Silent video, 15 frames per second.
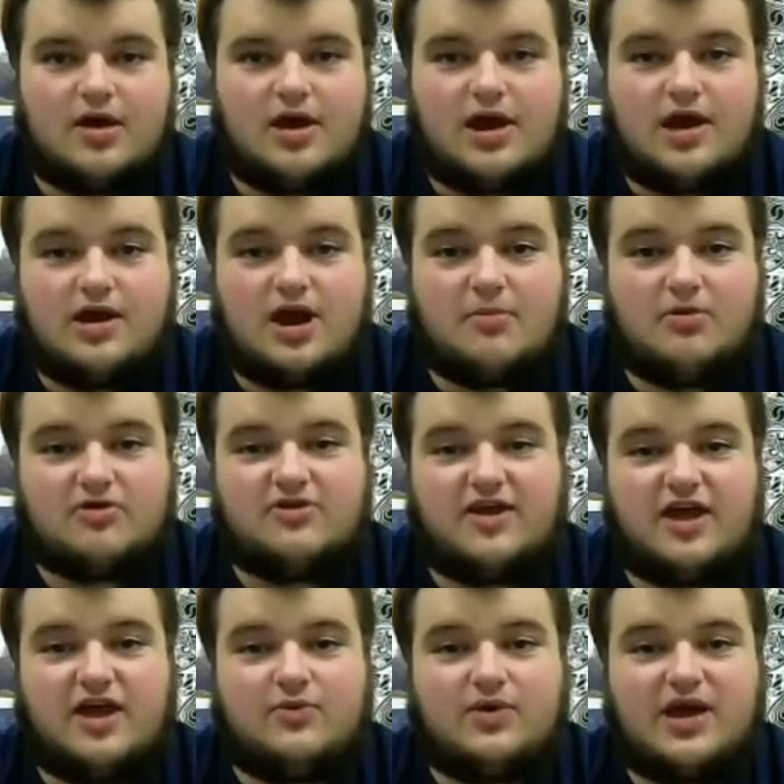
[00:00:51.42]
At number
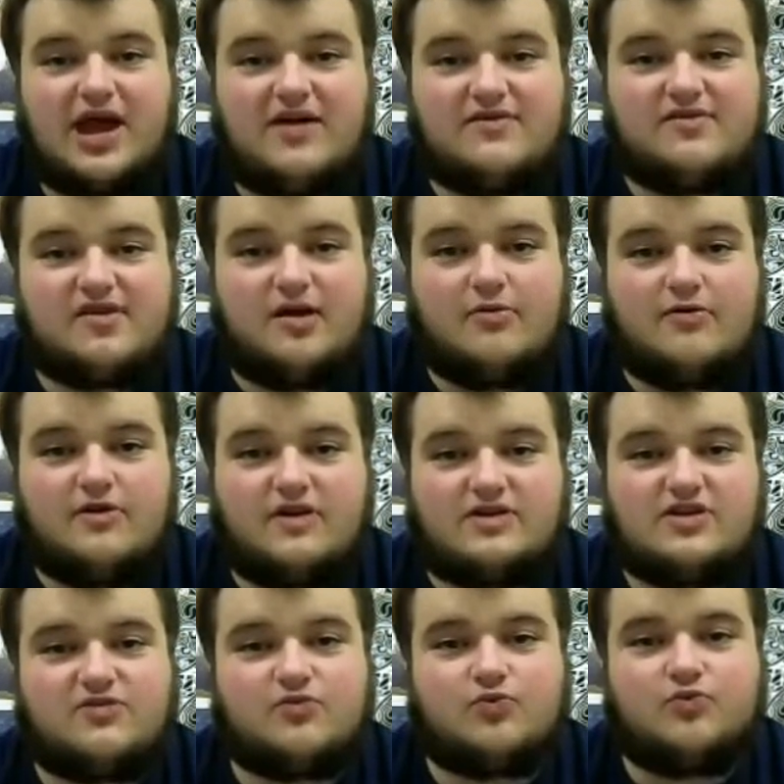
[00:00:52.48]
10, we have something that
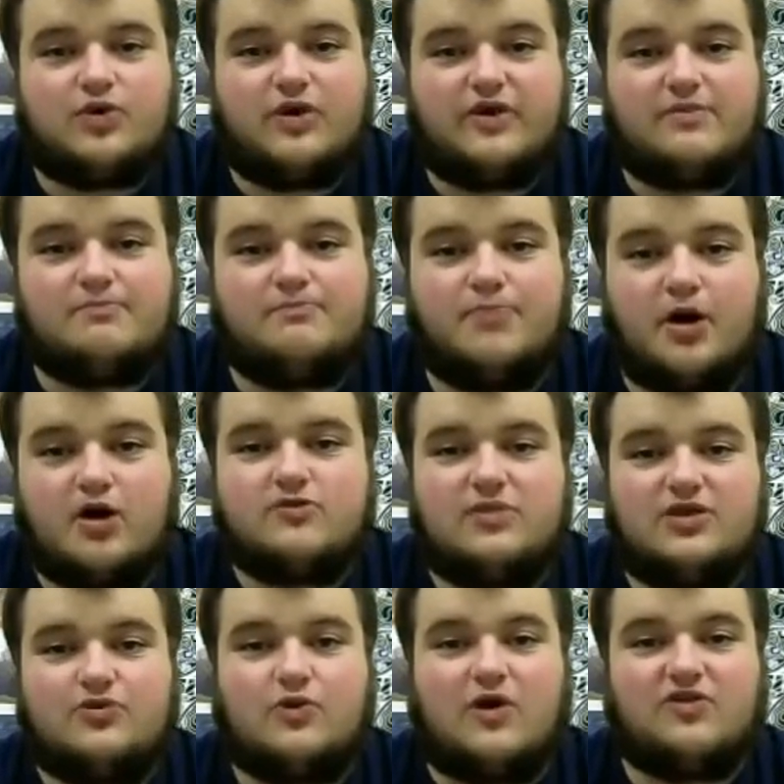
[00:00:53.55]
just really bugged
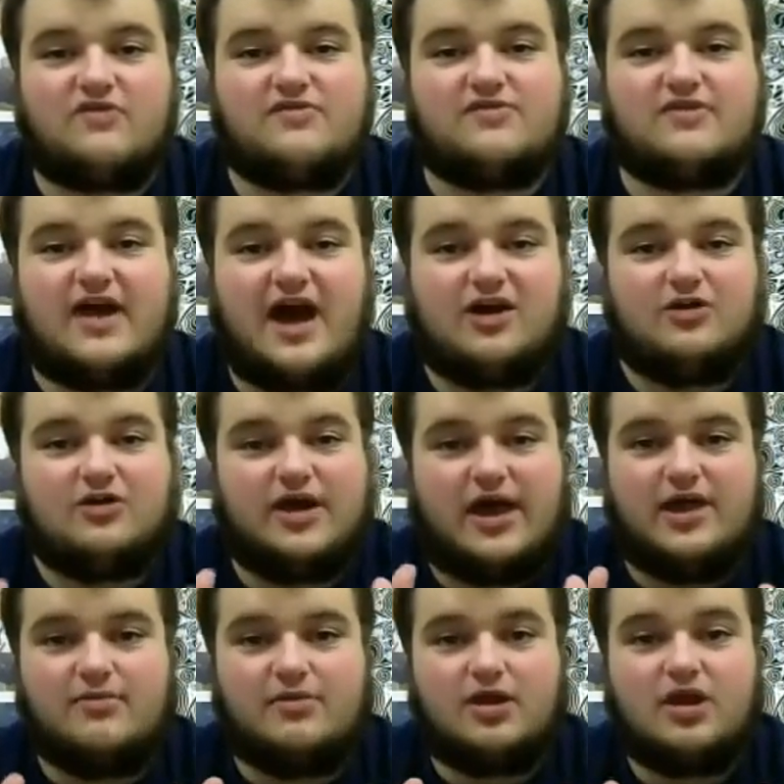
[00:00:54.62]
me throughout this entire
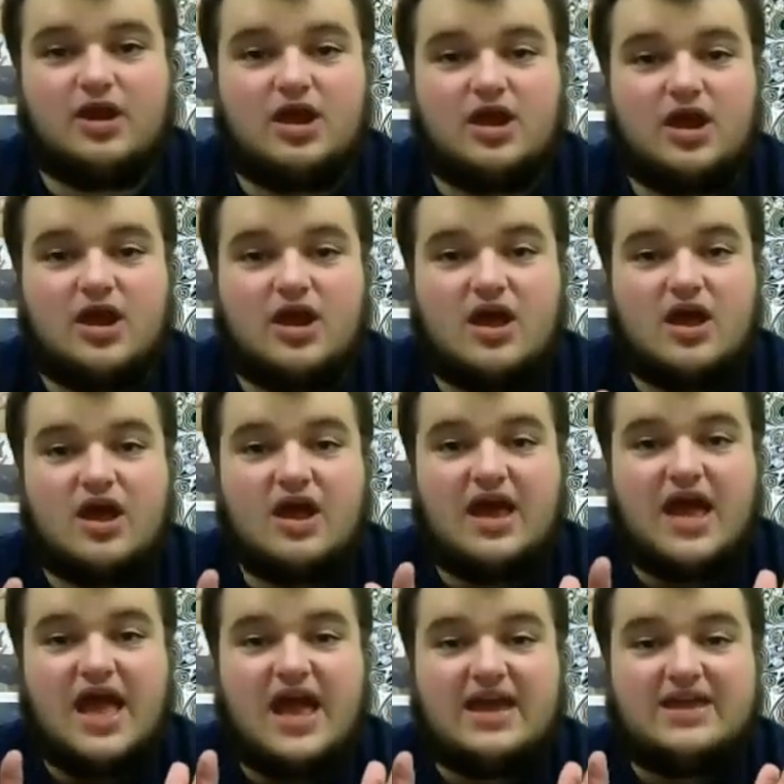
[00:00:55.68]
game.
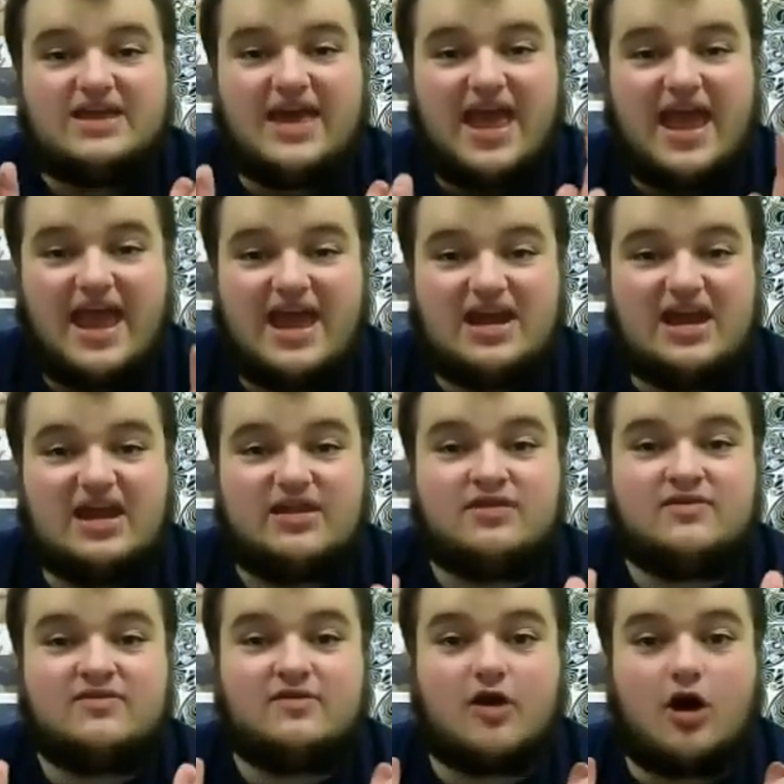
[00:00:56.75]

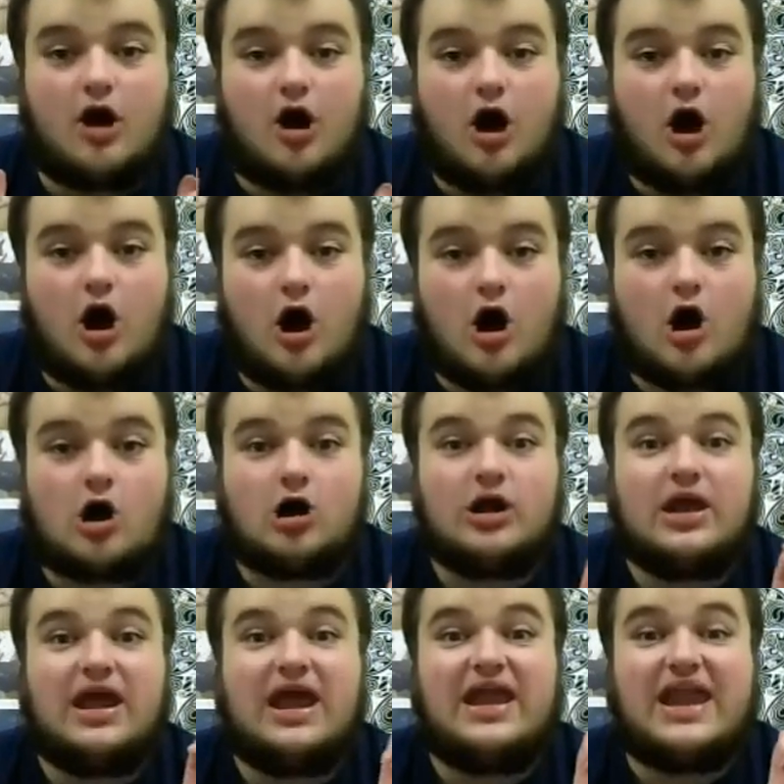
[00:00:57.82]
Cannons
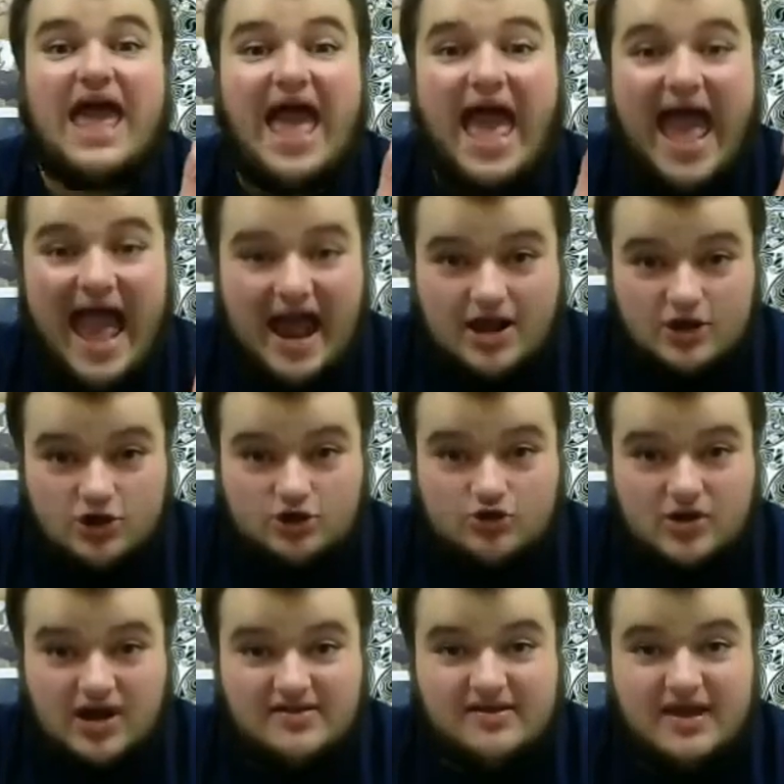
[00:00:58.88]
are
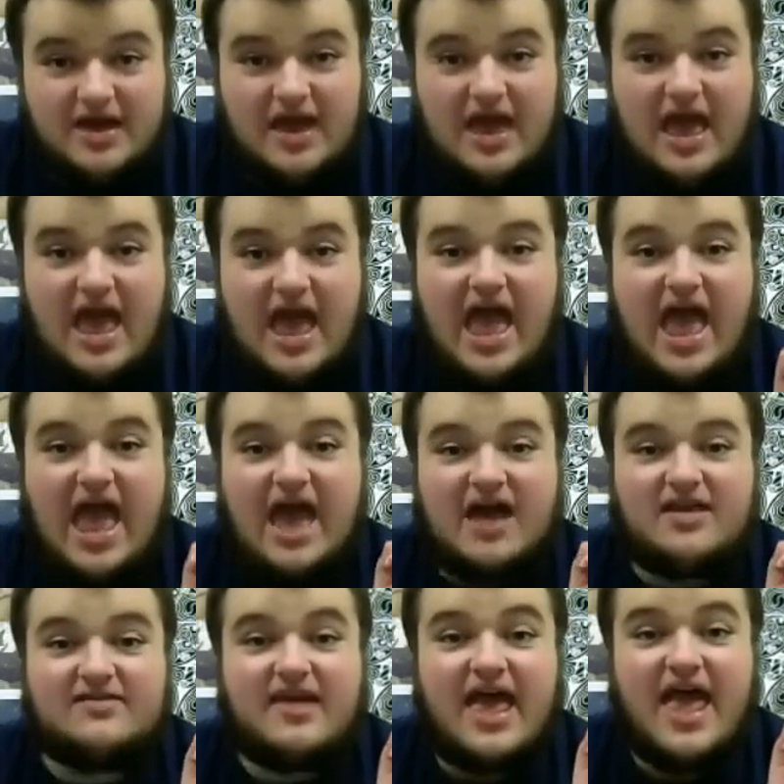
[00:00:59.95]
inaccurate
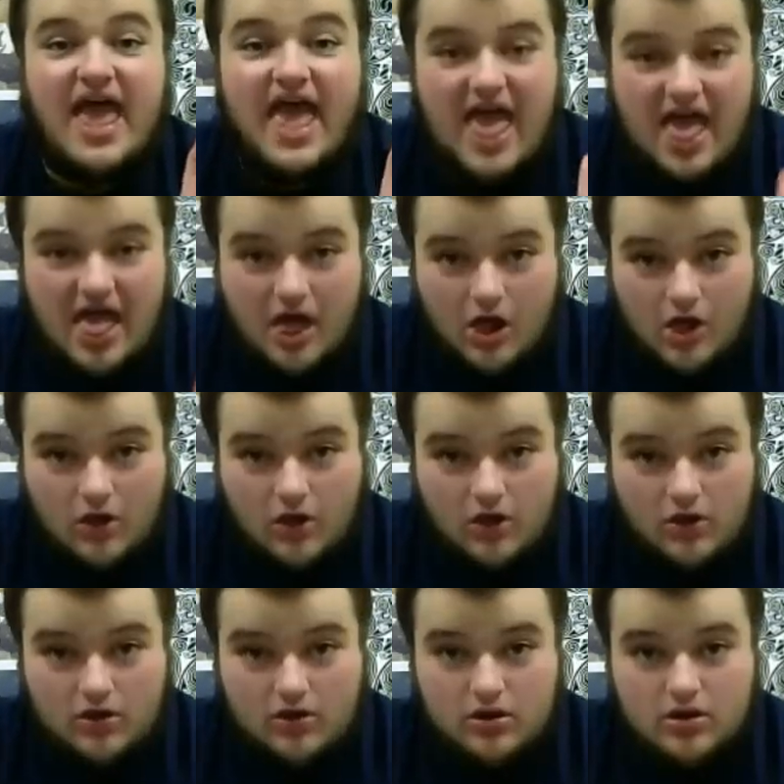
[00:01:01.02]
as hell.
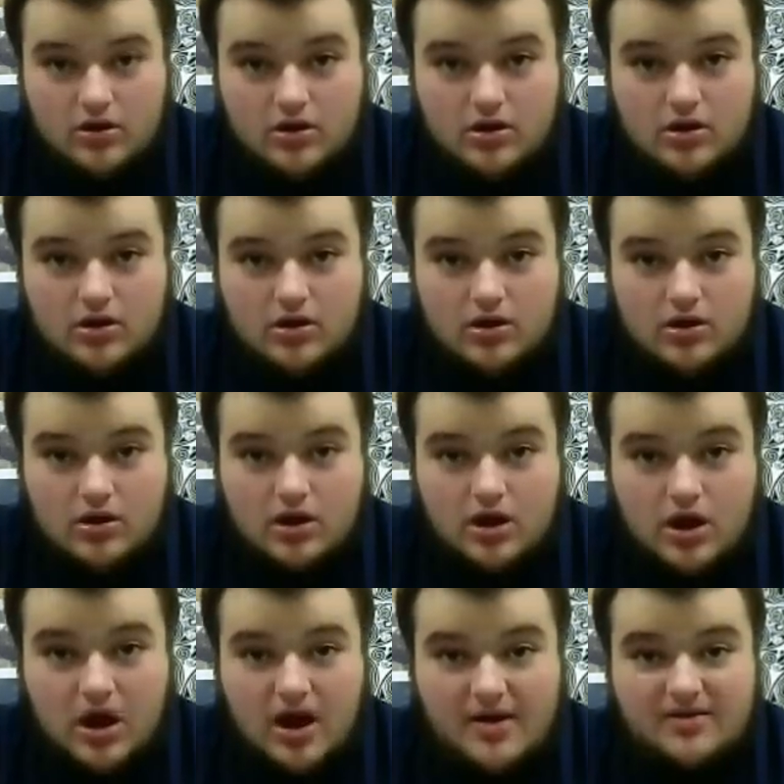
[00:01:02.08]

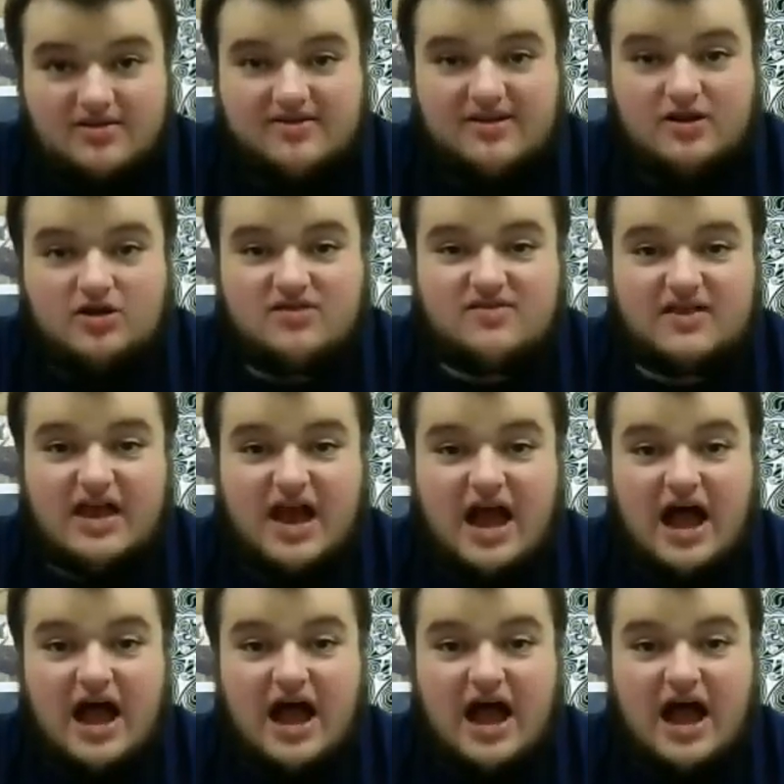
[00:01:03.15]
I mean, seriously,